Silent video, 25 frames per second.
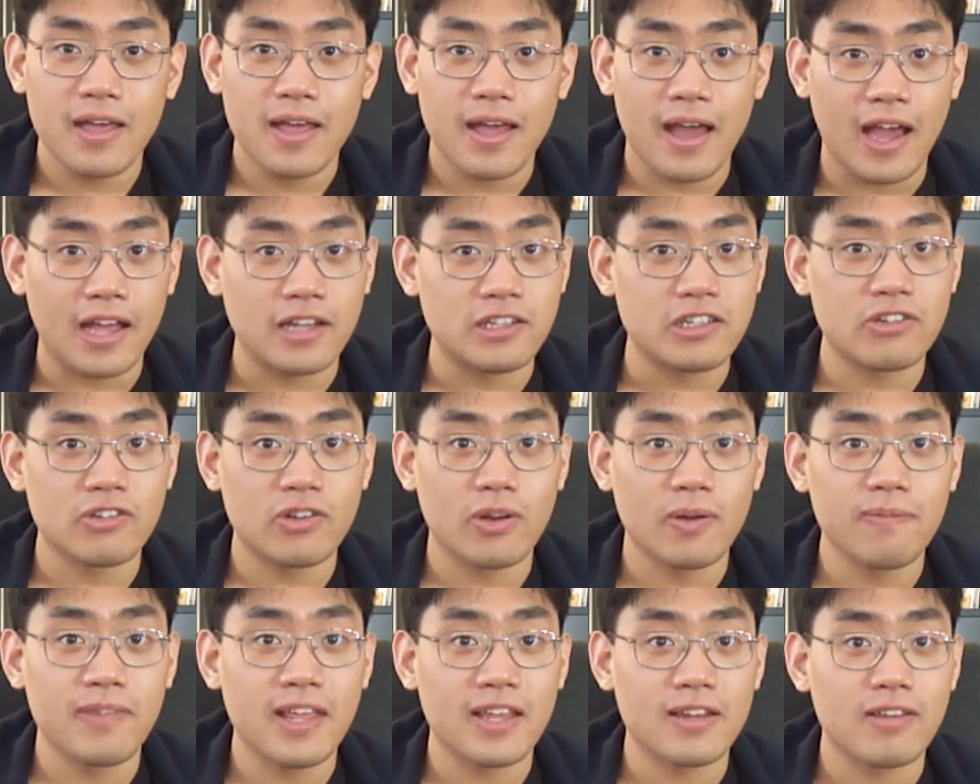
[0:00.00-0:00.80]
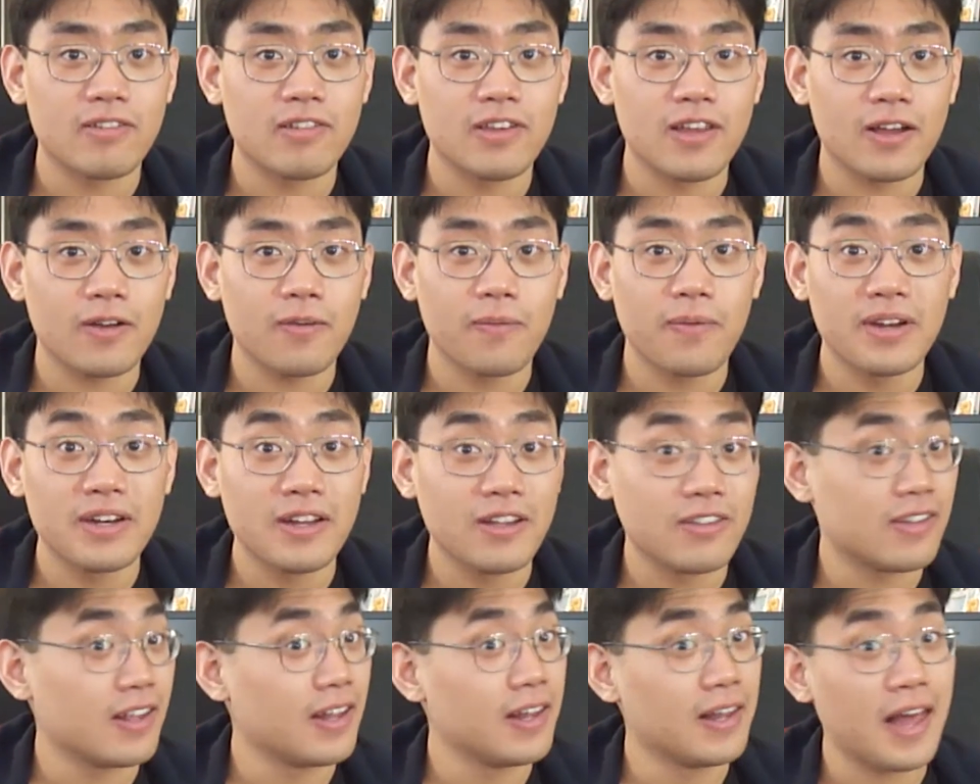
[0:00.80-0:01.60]
I just hope that the second one
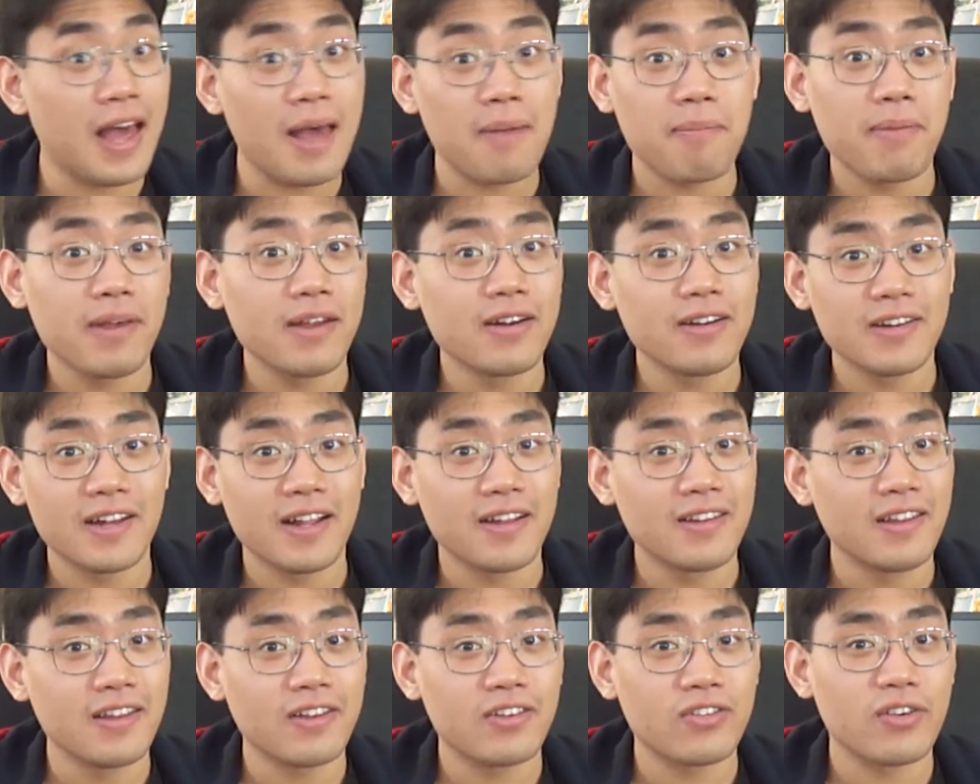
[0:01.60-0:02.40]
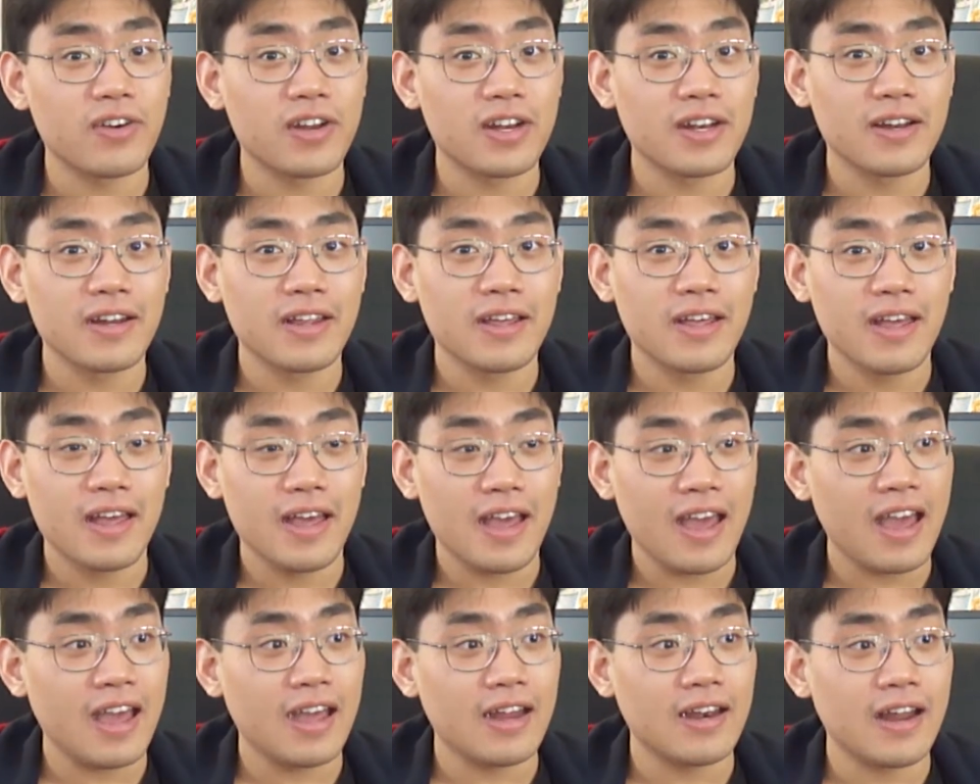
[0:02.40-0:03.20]
is a lot better than this one.
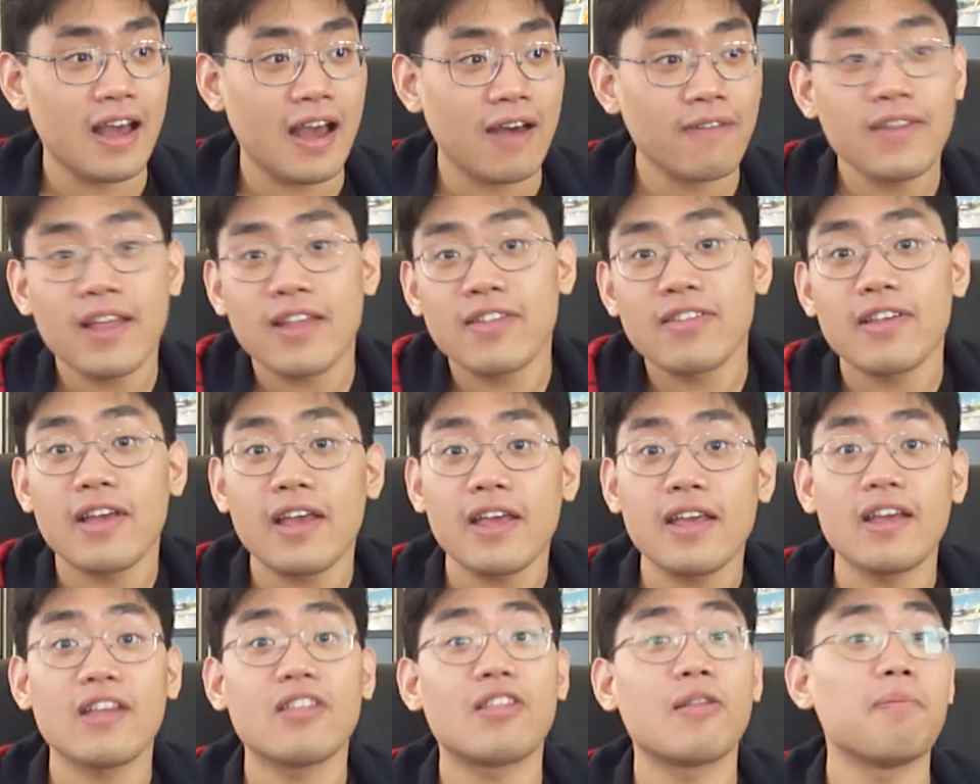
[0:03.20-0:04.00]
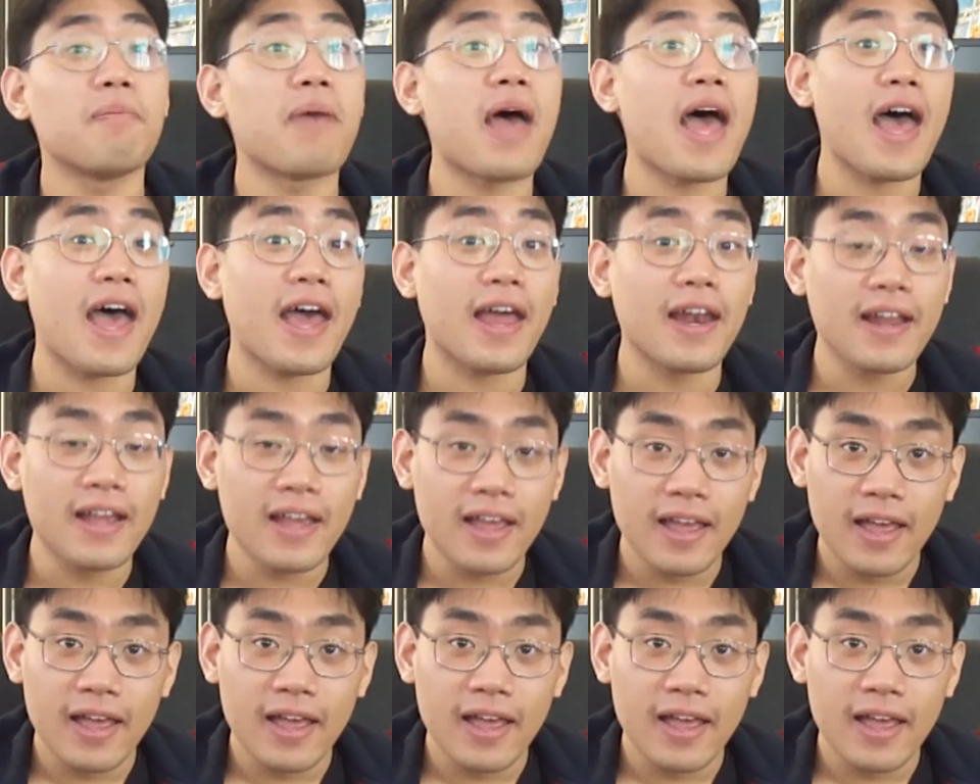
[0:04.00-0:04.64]
And I'm not saying it's bad.